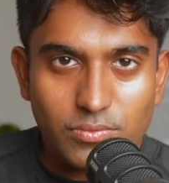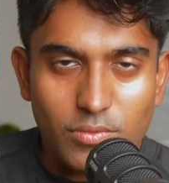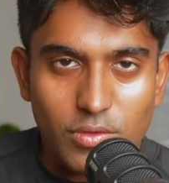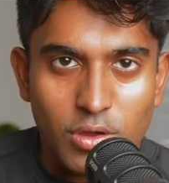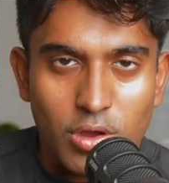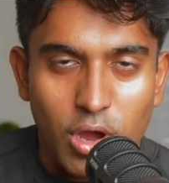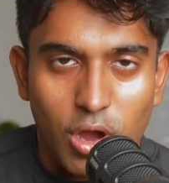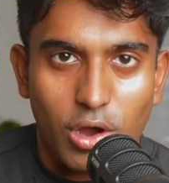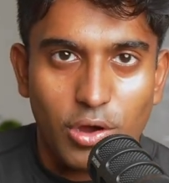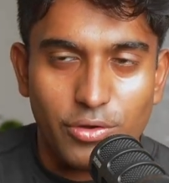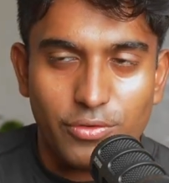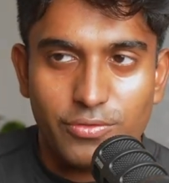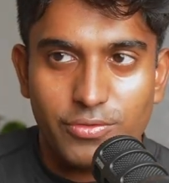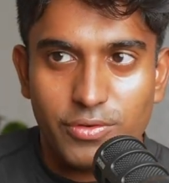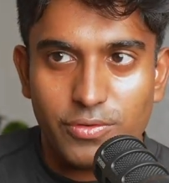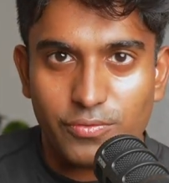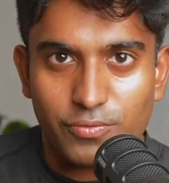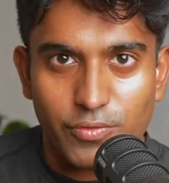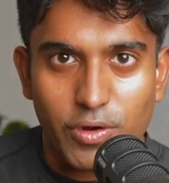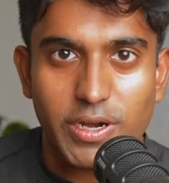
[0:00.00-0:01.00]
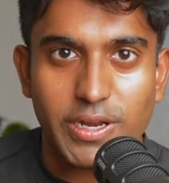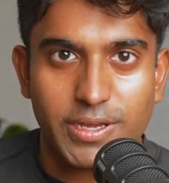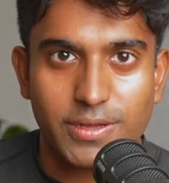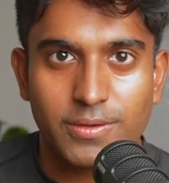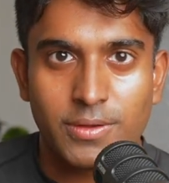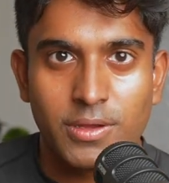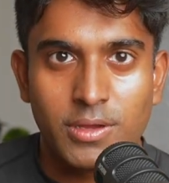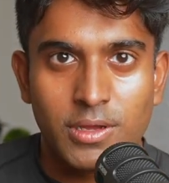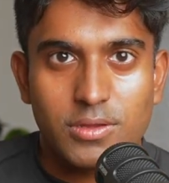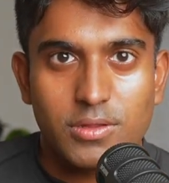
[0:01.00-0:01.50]
of running,
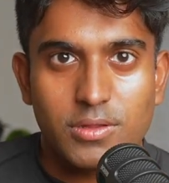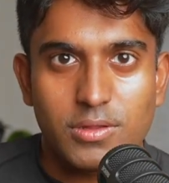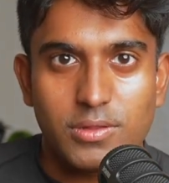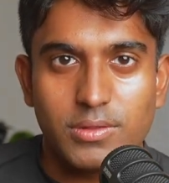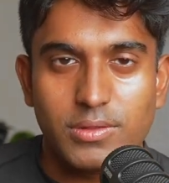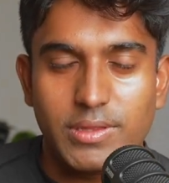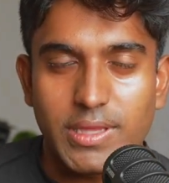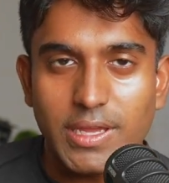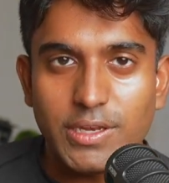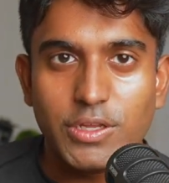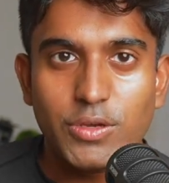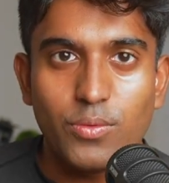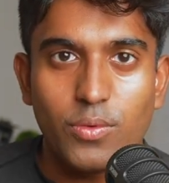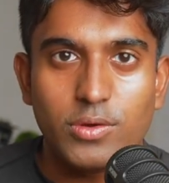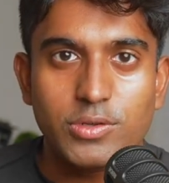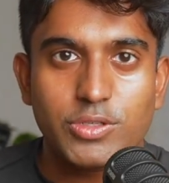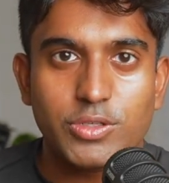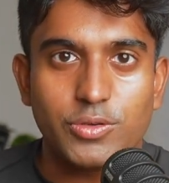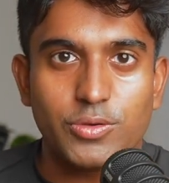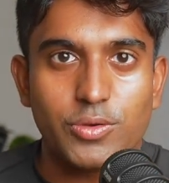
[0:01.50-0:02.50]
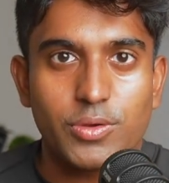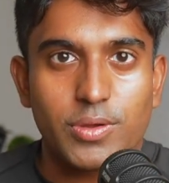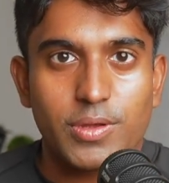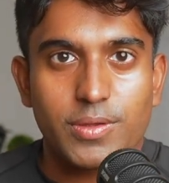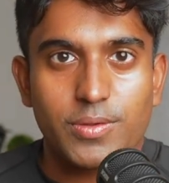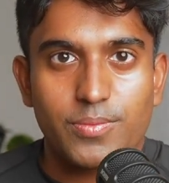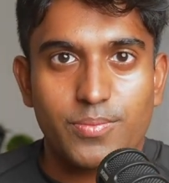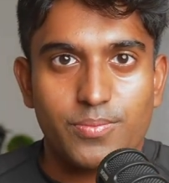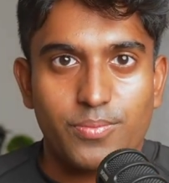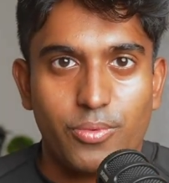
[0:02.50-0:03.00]
then you want to
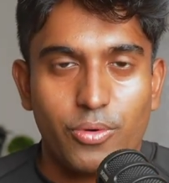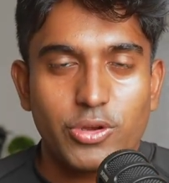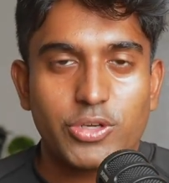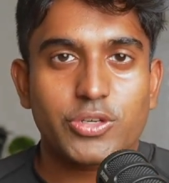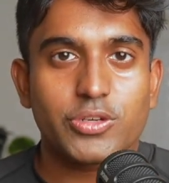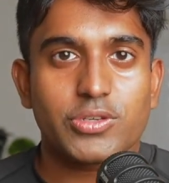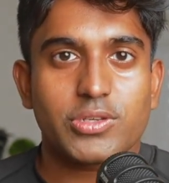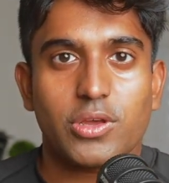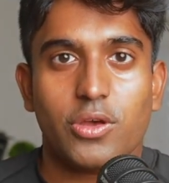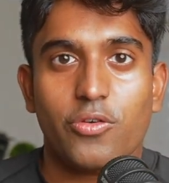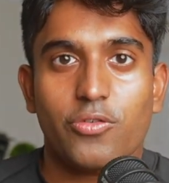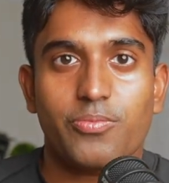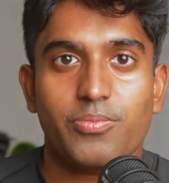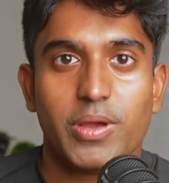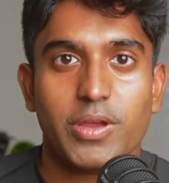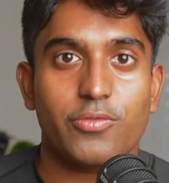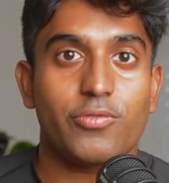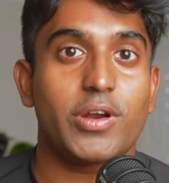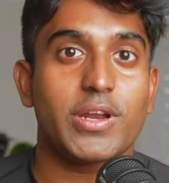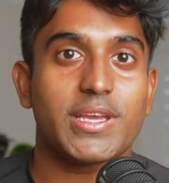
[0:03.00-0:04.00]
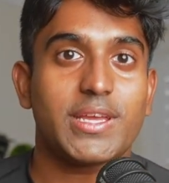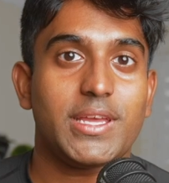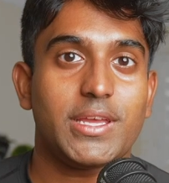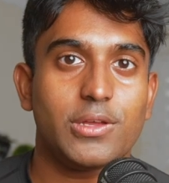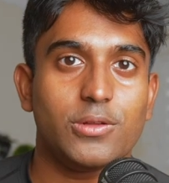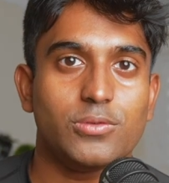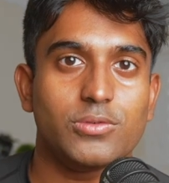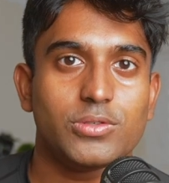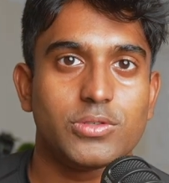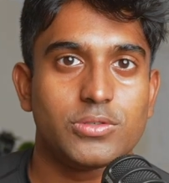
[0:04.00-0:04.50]
push yourself by running
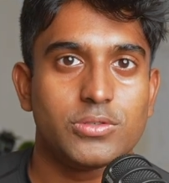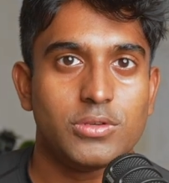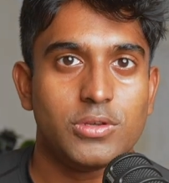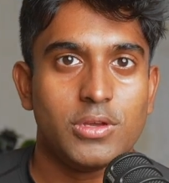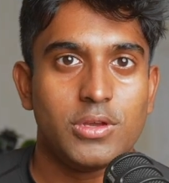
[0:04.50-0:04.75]
hills.